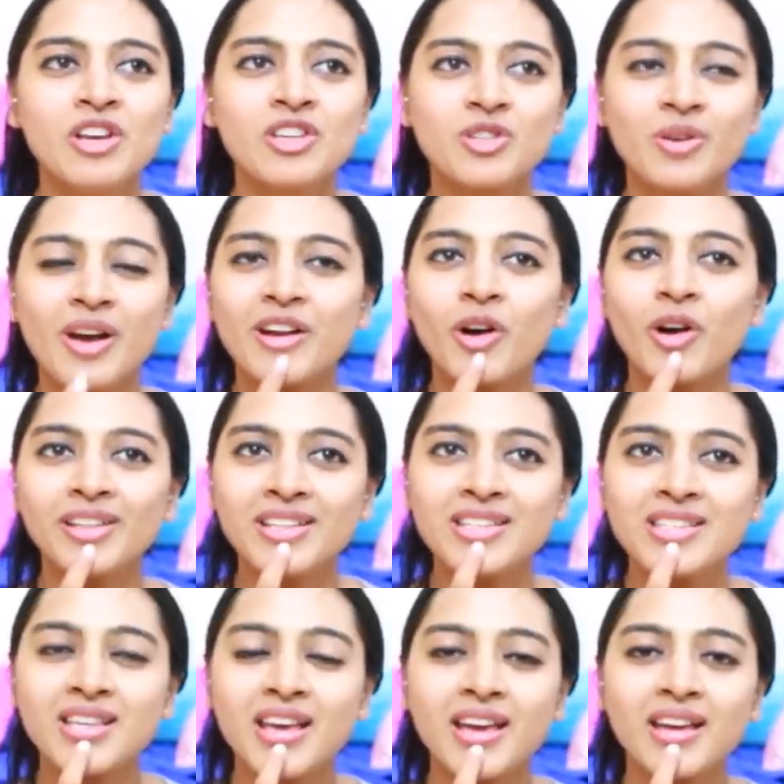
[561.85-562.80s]
So I got
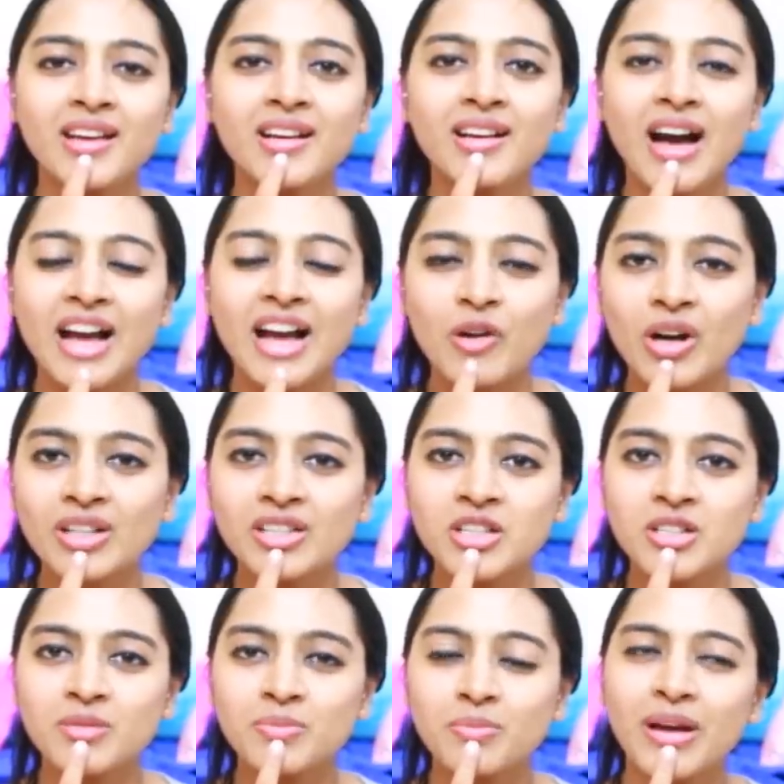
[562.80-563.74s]
this thing, I got
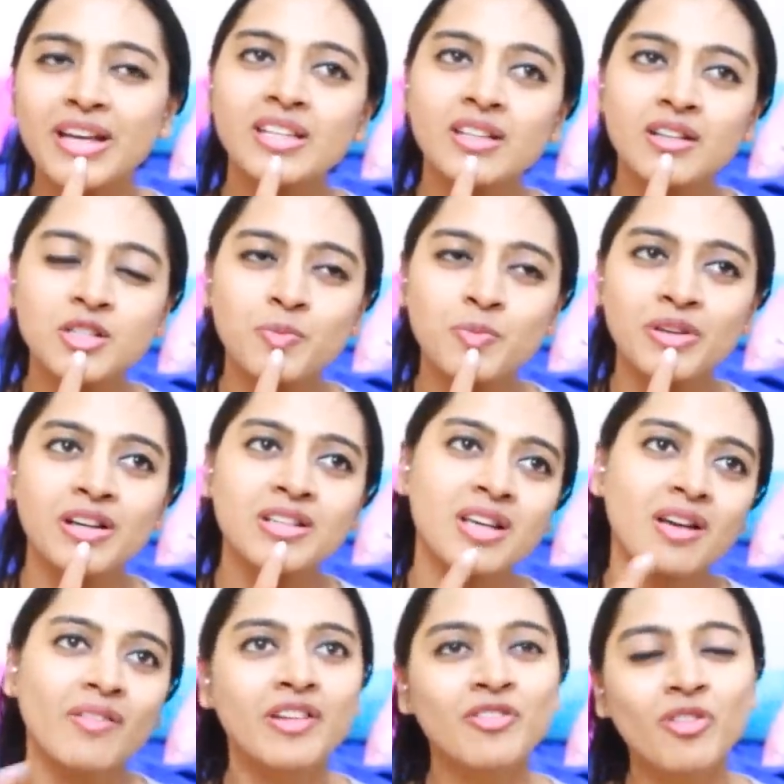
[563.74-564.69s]
this my ears
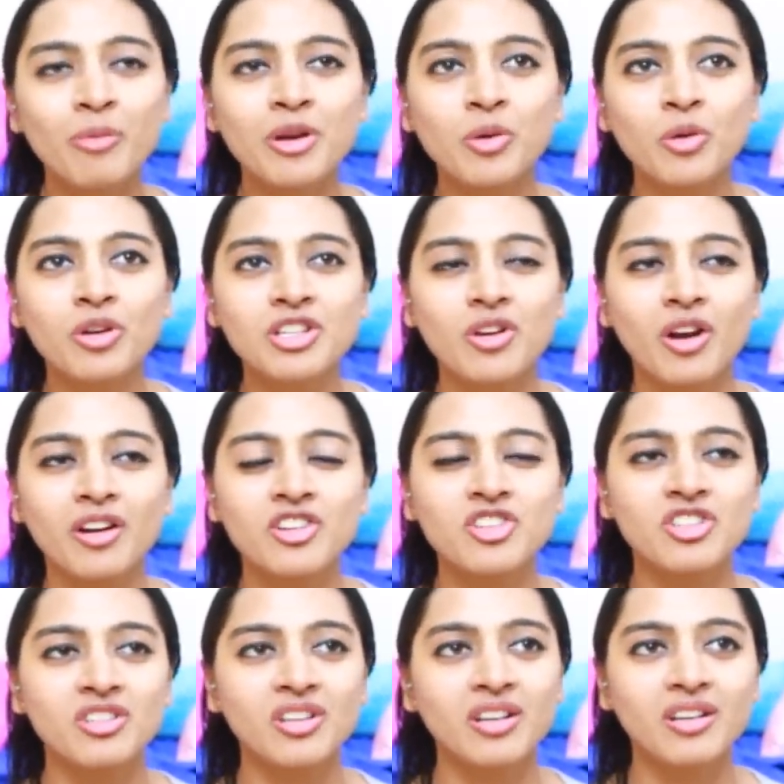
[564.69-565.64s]
pierced. I went for Melody's
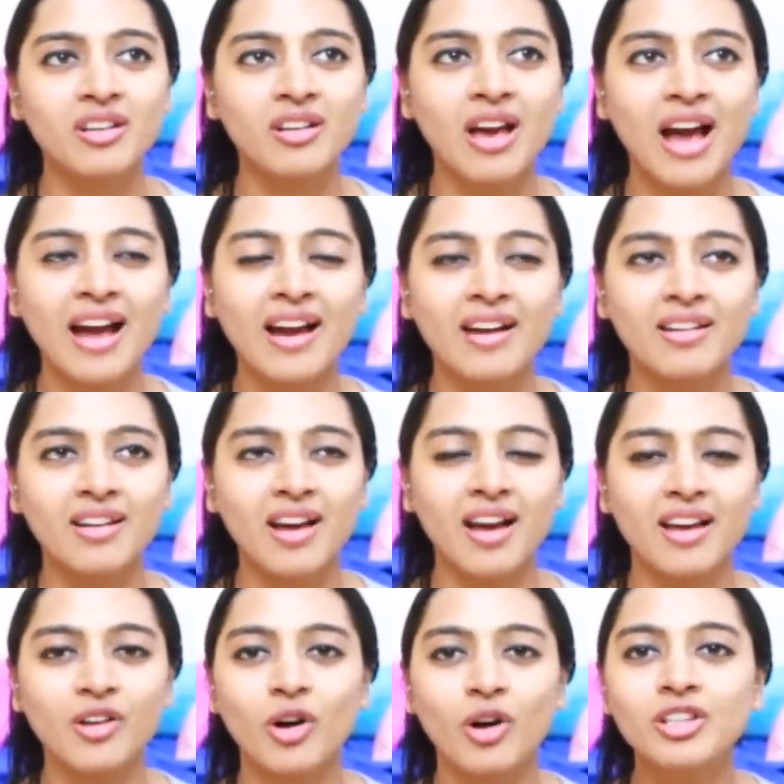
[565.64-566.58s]
audition and
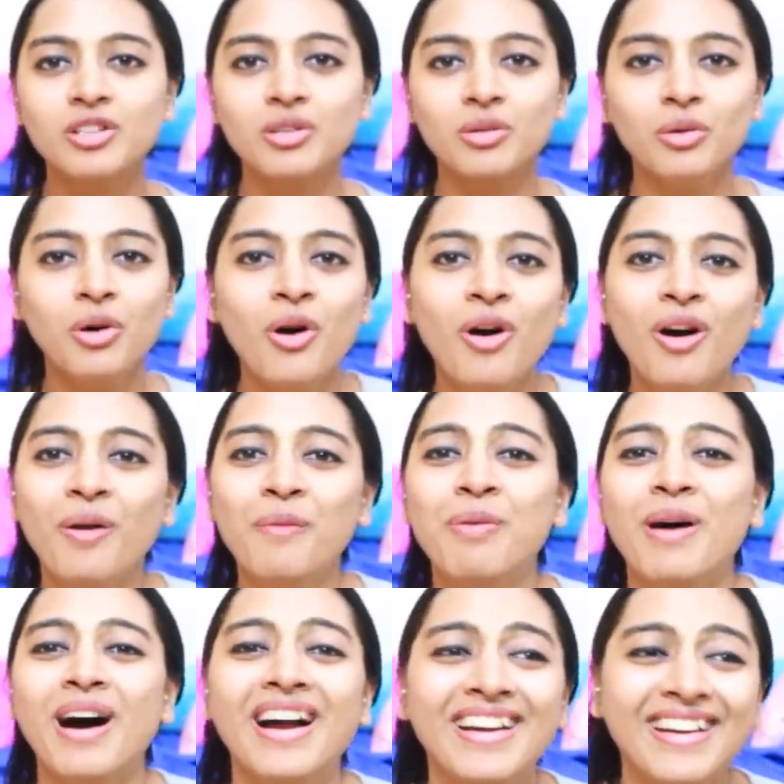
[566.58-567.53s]
I got
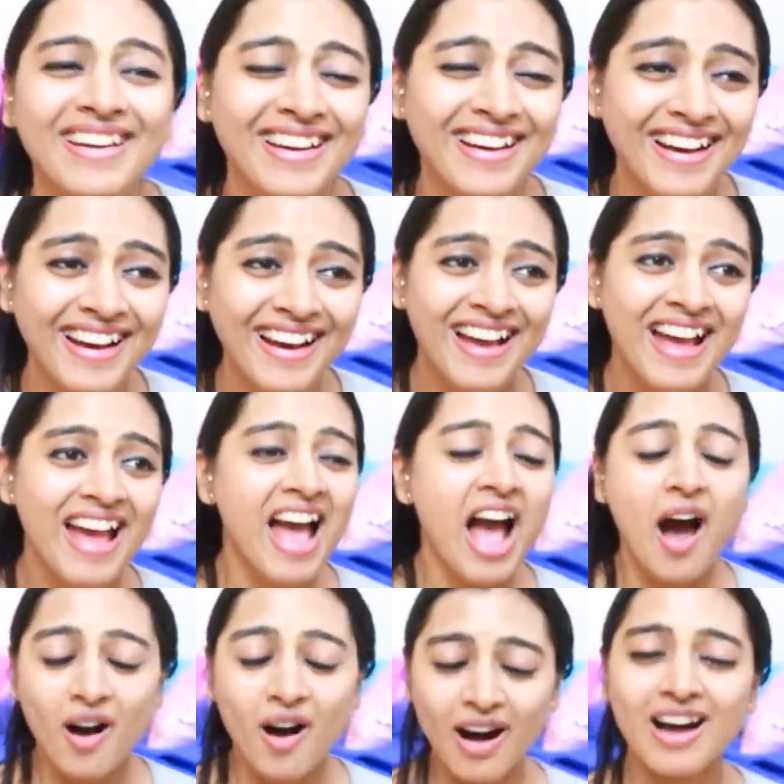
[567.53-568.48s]
through. But
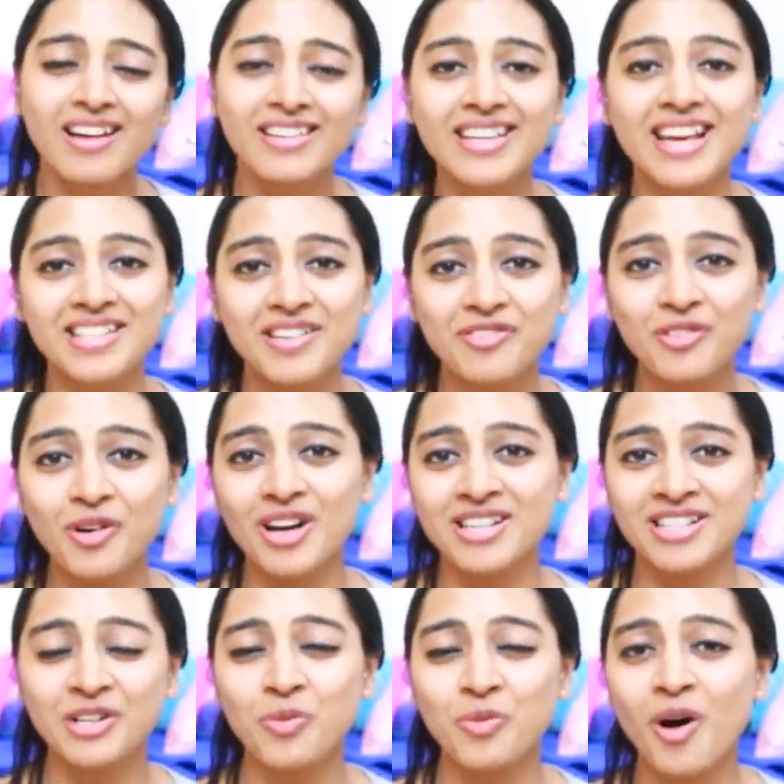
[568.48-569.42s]
uh, yes, of
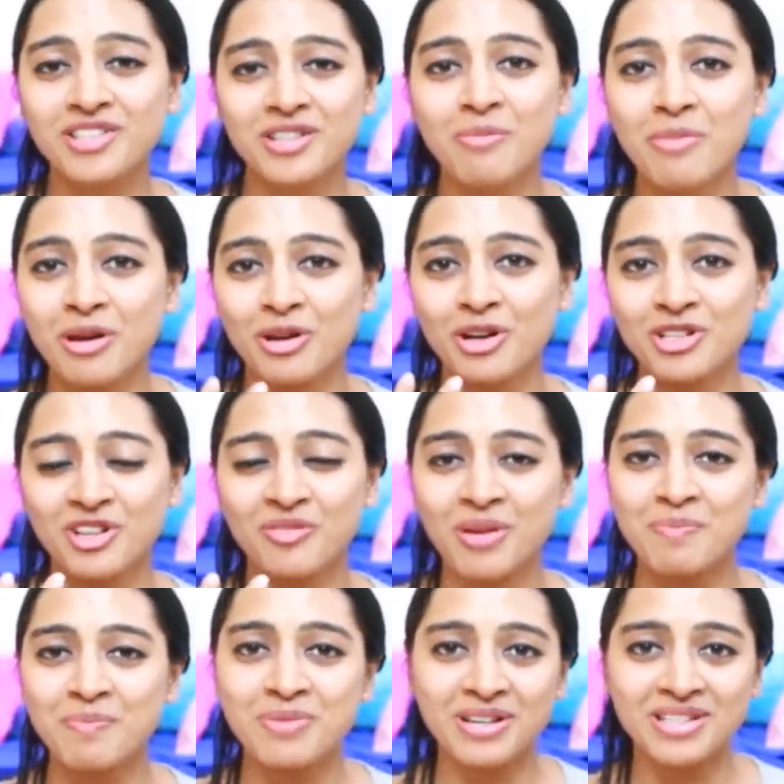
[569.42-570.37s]
course, it wasn't because
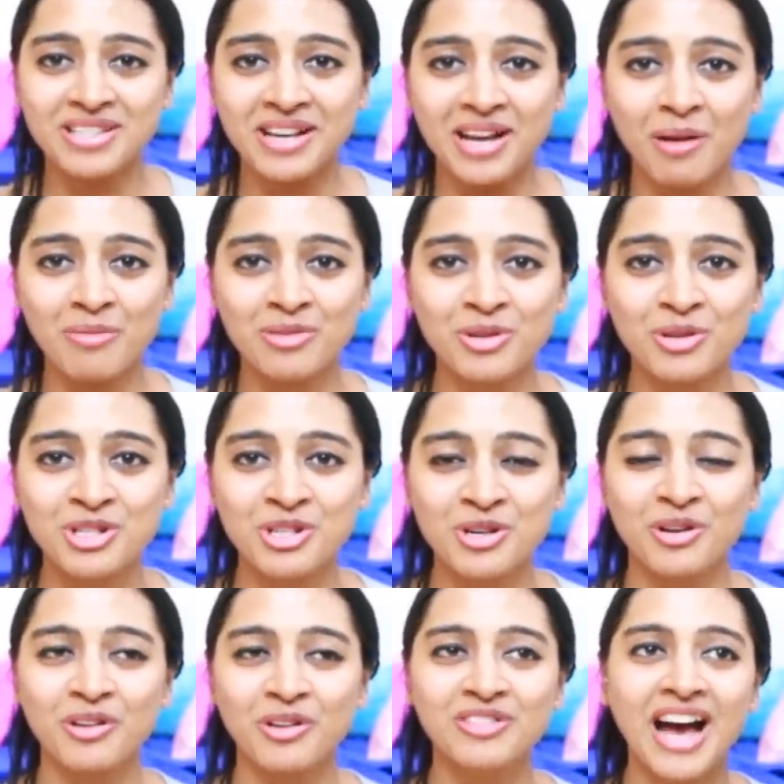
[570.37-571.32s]
of my piercing. I'm so
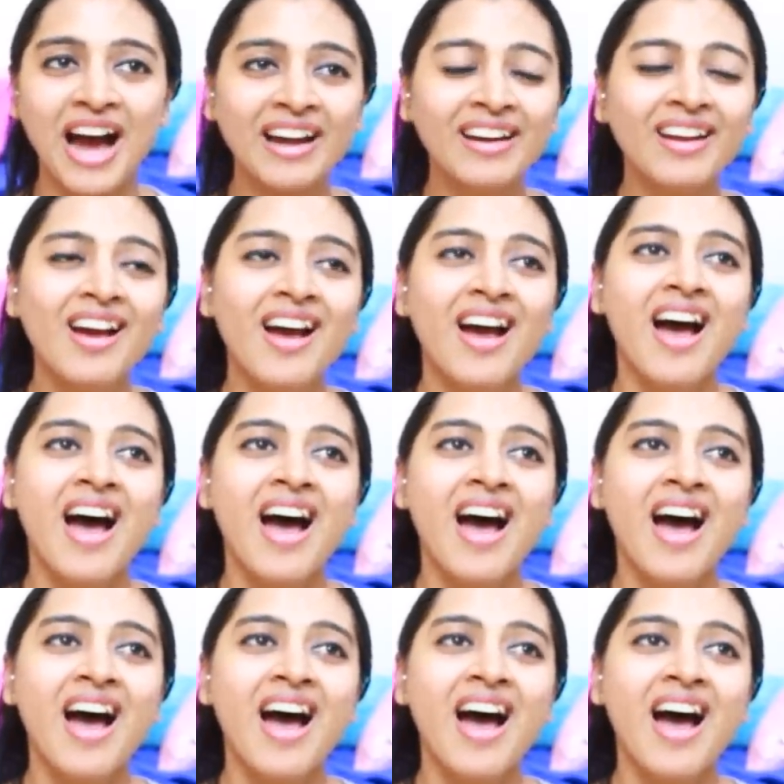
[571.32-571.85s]
sure of that.